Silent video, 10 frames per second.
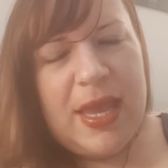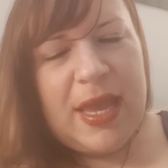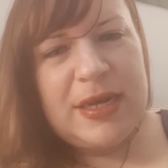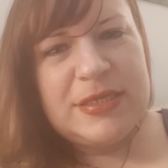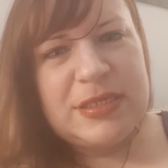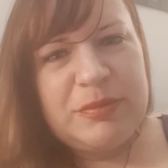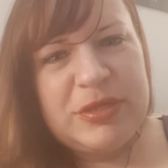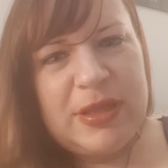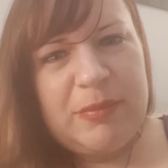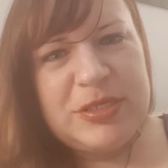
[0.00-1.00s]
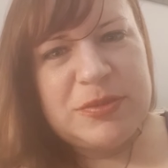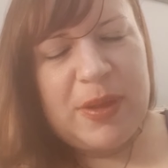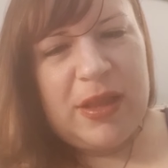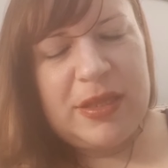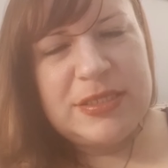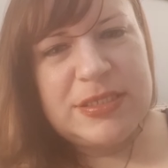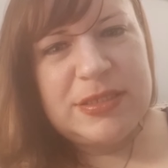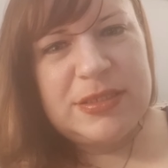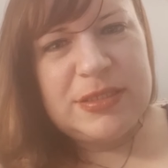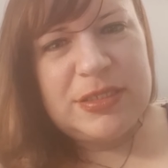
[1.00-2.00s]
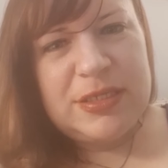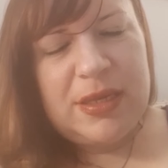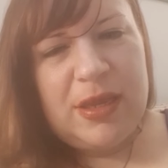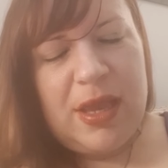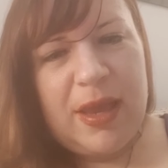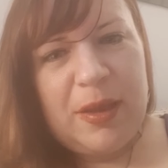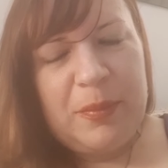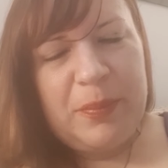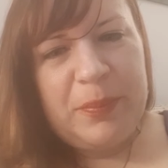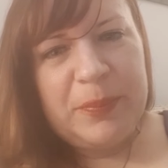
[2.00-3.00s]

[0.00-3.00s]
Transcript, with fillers: and it's up to them as well. It's um,